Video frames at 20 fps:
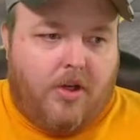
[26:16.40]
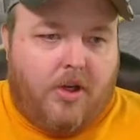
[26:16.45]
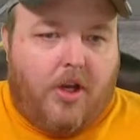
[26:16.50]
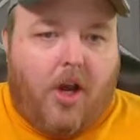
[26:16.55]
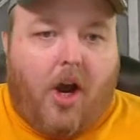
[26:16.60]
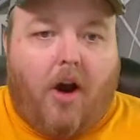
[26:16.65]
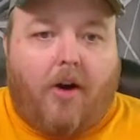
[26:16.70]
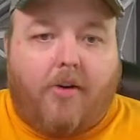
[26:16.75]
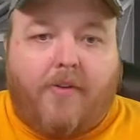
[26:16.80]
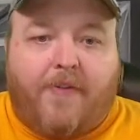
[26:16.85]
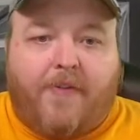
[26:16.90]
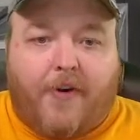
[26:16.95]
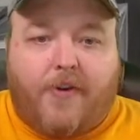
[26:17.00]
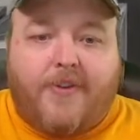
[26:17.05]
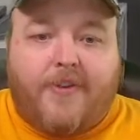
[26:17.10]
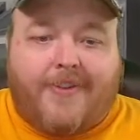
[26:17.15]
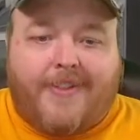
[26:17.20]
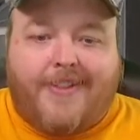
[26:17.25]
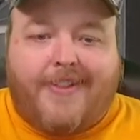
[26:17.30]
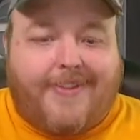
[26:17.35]
our
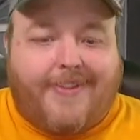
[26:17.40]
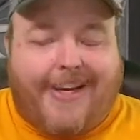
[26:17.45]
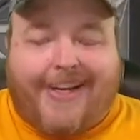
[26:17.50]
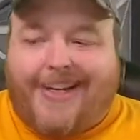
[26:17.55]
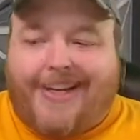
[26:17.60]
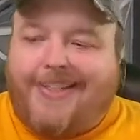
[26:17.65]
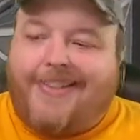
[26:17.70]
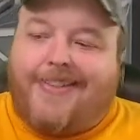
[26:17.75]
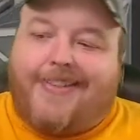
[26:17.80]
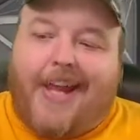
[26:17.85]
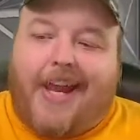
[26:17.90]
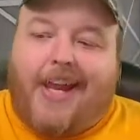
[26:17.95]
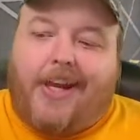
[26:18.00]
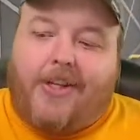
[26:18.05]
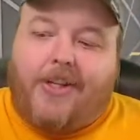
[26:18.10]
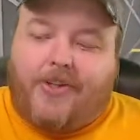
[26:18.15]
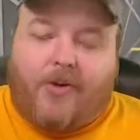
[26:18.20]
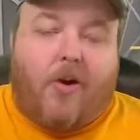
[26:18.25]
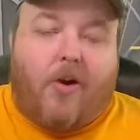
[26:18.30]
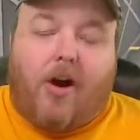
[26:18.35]
first and second
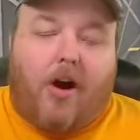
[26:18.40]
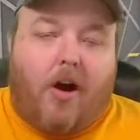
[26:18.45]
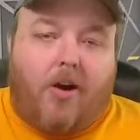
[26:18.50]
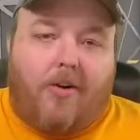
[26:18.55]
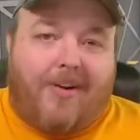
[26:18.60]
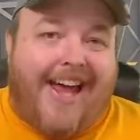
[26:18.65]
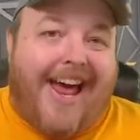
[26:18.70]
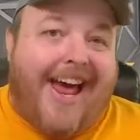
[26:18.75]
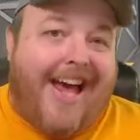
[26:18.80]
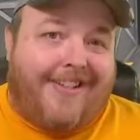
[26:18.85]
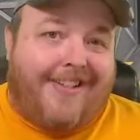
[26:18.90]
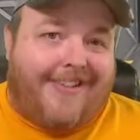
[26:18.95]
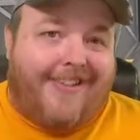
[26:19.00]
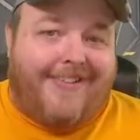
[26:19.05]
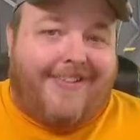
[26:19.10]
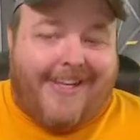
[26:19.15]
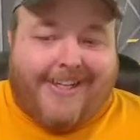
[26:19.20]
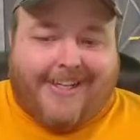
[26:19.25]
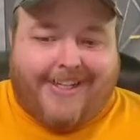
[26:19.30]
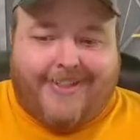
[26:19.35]
stage, or our last and
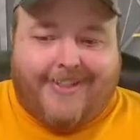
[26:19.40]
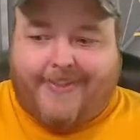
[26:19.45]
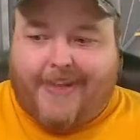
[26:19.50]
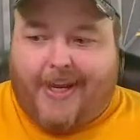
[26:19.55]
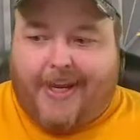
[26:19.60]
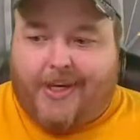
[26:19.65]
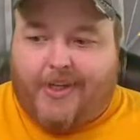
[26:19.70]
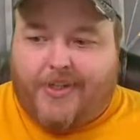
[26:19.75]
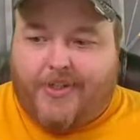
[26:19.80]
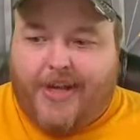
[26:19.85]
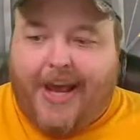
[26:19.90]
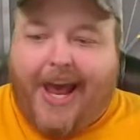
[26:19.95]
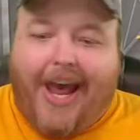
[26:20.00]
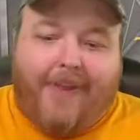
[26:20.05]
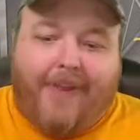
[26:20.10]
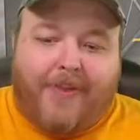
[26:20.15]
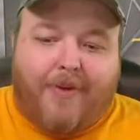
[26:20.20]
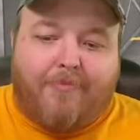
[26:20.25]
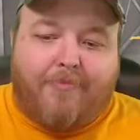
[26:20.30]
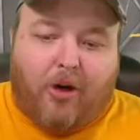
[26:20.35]
second stage
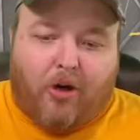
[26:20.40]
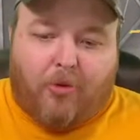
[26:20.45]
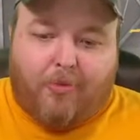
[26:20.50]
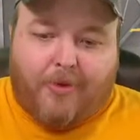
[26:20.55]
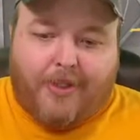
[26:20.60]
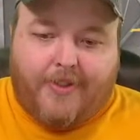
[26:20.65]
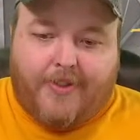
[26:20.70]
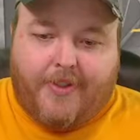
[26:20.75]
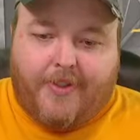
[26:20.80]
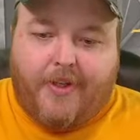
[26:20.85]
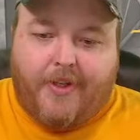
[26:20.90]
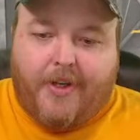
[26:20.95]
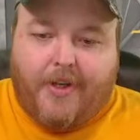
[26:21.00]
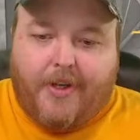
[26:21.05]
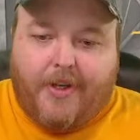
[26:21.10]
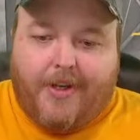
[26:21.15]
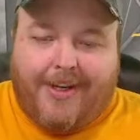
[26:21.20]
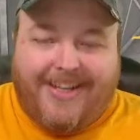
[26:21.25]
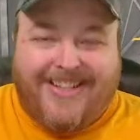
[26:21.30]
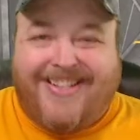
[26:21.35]
at the moment,
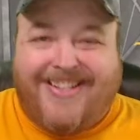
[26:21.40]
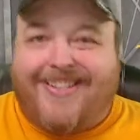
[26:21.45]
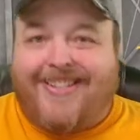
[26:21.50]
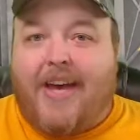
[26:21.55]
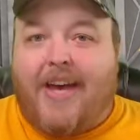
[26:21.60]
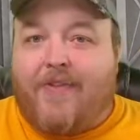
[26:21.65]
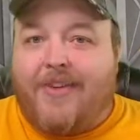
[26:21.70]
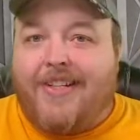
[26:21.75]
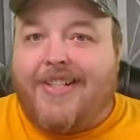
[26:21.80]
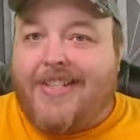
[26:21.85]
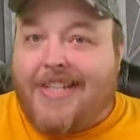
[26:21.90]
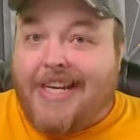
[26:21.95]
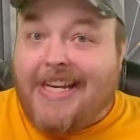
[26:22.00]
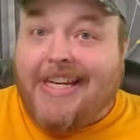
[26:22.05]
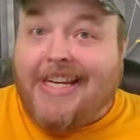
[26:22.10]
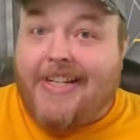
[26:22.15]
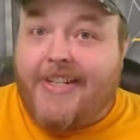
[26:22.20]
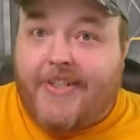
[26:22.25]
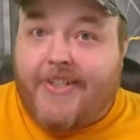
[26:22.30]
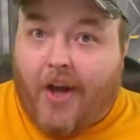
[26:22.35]
is
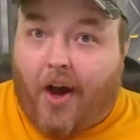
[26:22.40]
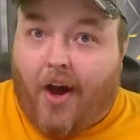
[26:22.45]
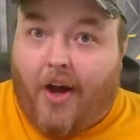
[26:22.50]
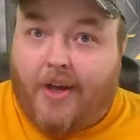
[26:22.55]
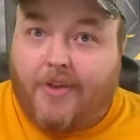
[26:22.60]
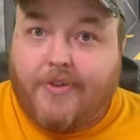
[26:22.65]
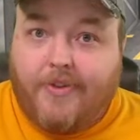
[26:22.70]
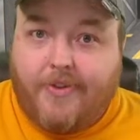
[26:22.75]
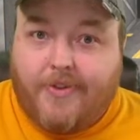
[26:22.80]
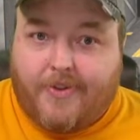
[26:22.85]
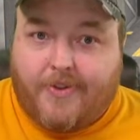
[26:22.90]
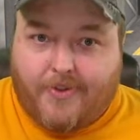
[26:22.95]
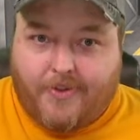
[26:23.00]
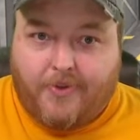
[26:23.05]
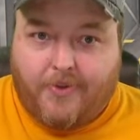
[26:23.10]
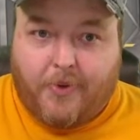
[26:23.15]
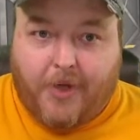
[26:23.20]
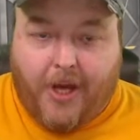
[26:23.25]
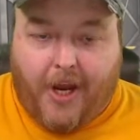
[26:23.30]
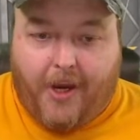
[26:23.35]
17 tons,
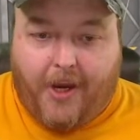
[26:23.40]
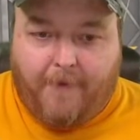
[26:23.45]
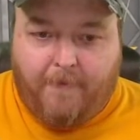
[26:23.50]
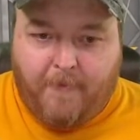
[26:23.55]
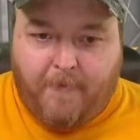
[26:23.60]
okay?